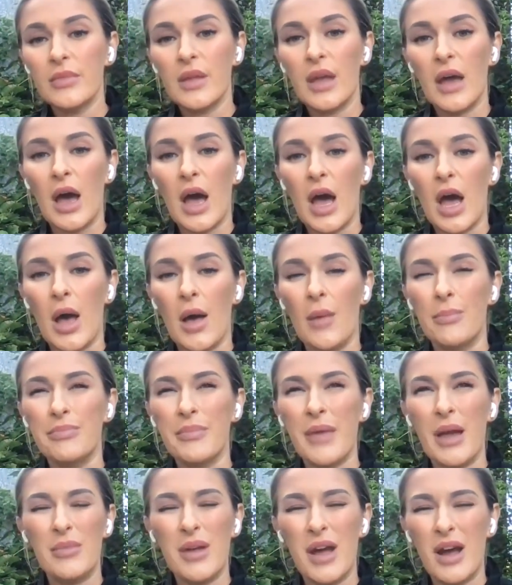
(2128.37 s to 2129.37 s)
Um,
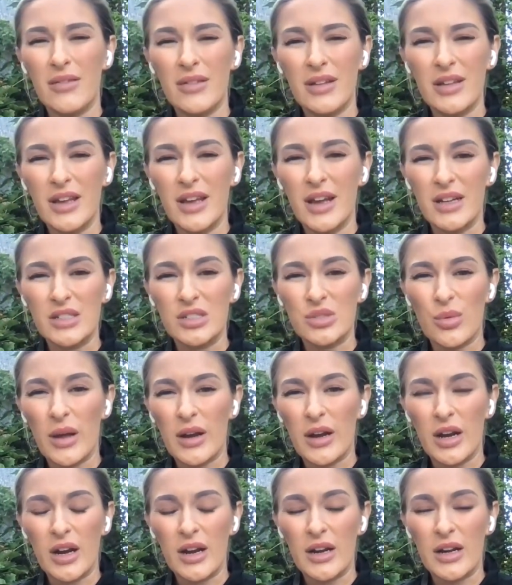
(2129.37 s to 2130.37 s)
I'm not really on
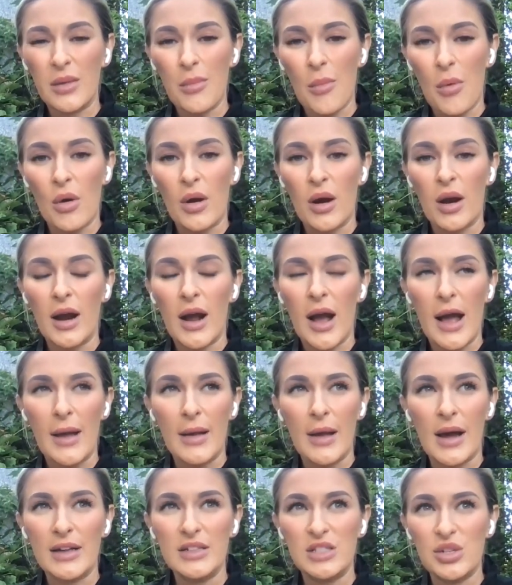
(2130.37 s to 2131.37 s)
Twitter anymore. I,
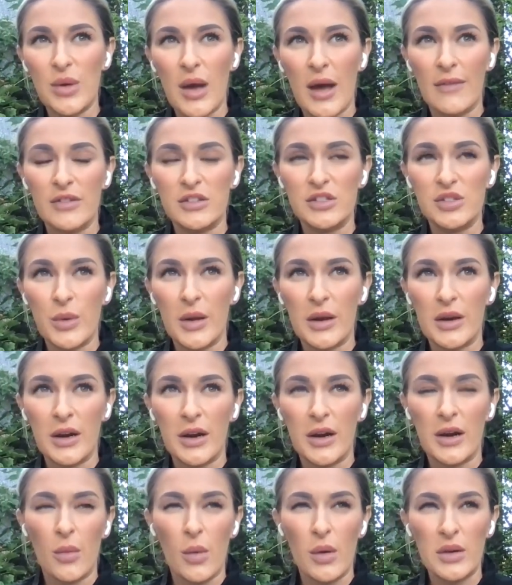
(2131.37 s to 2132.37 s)
I do have a
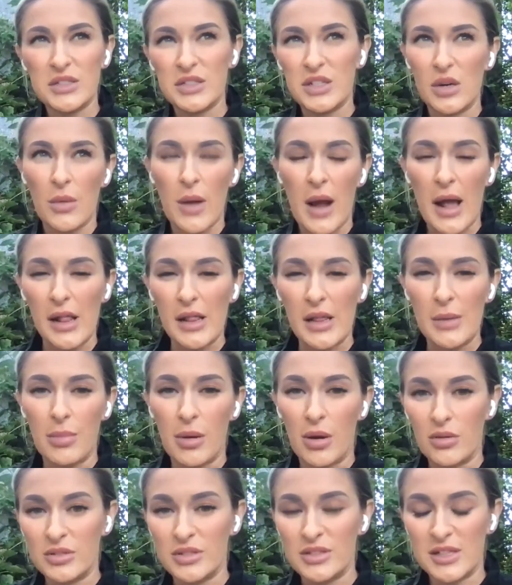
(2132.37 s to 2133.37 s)
Twitter once in a while, I
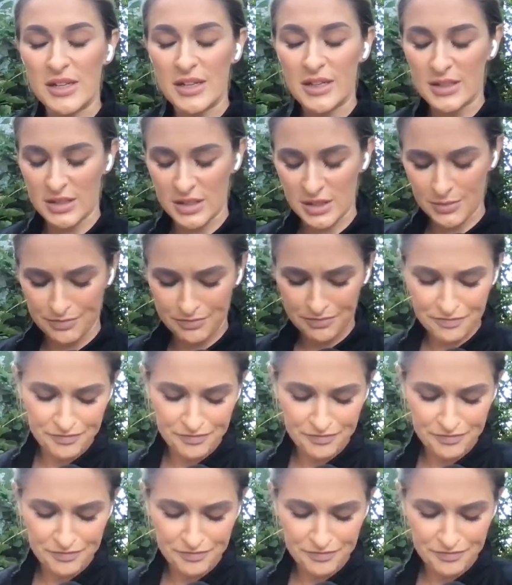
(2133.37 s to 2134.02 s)
post things.